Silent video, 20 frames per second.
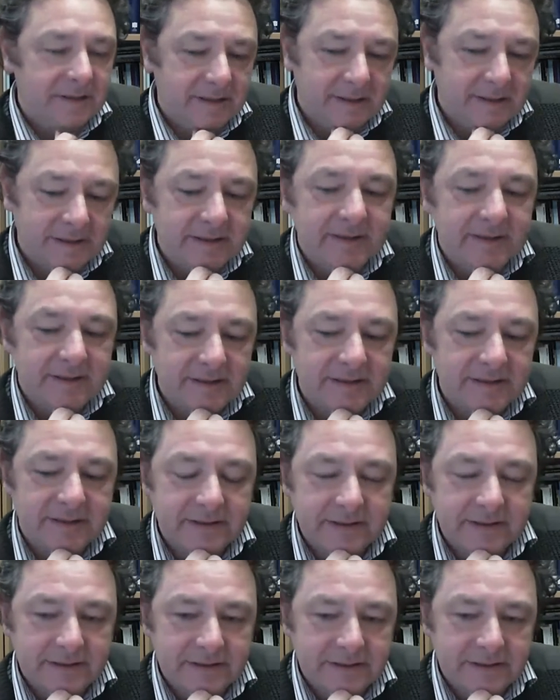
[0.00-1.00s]

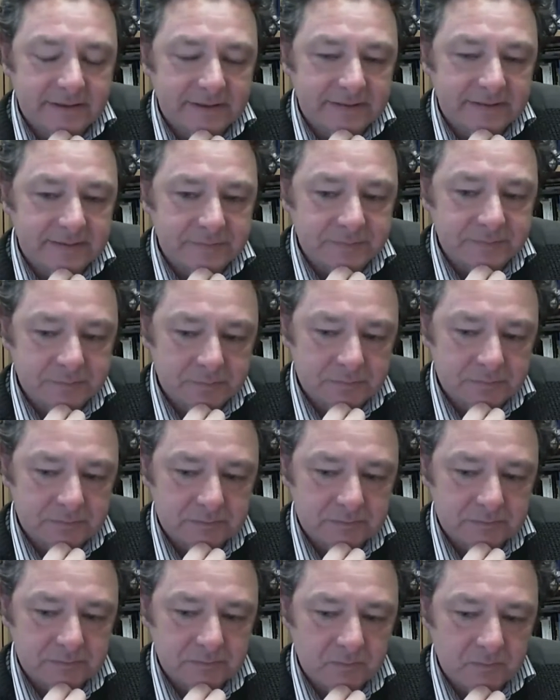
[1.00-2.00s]

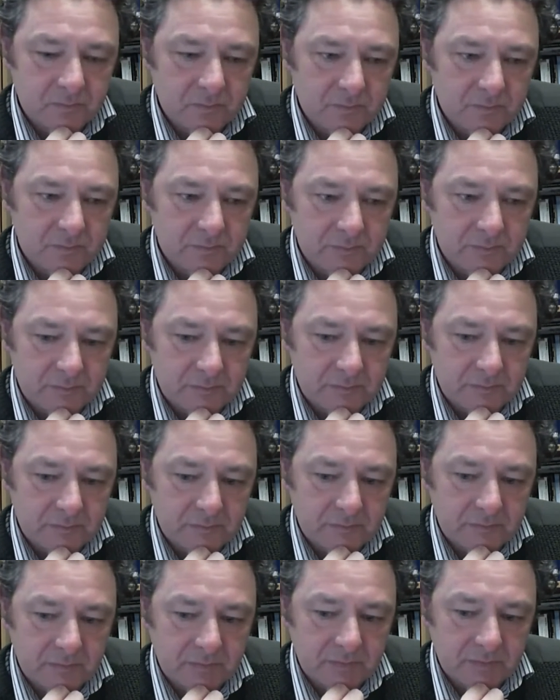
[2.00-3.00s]

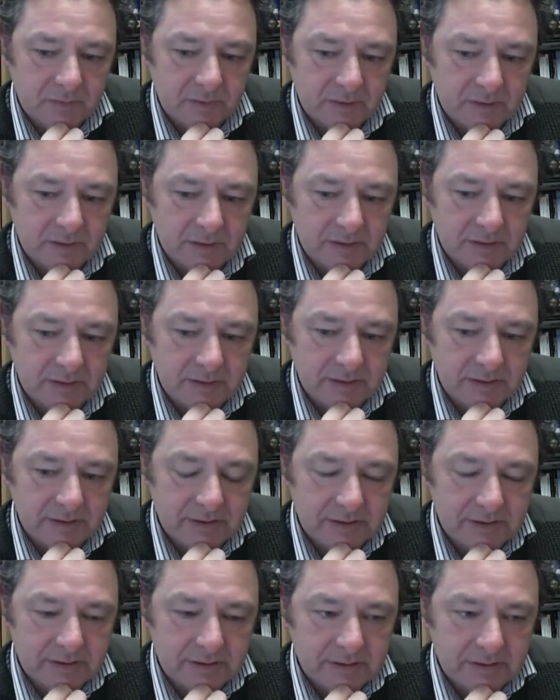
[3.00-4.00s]

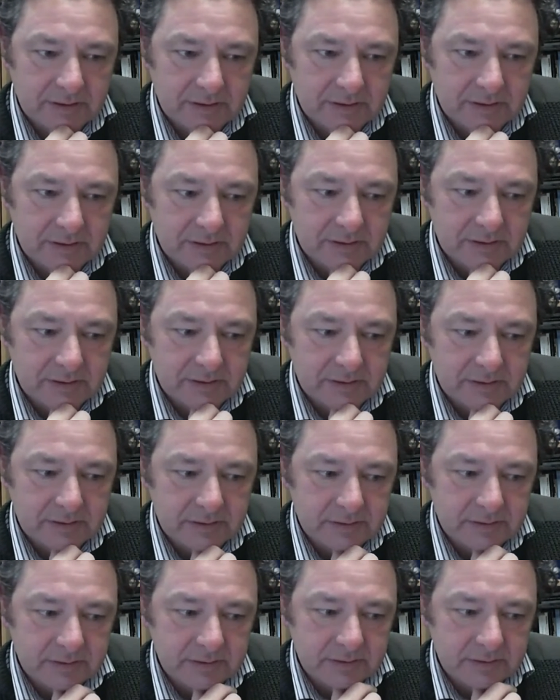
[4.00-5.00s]

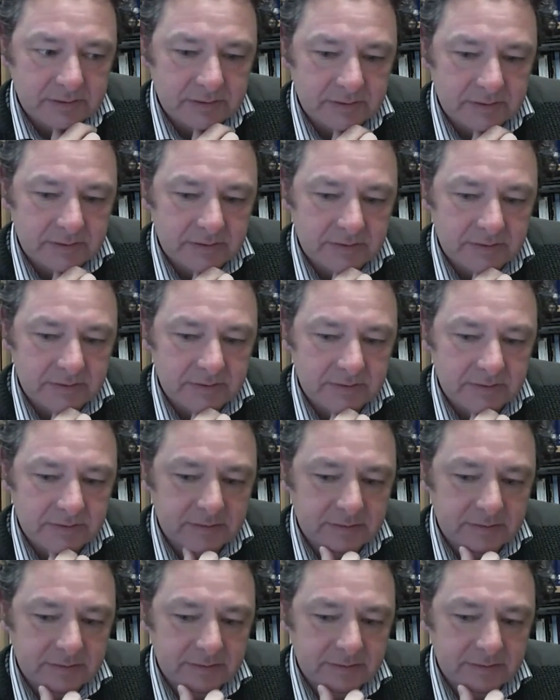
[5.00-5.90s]
No words are spoken by the person on screen.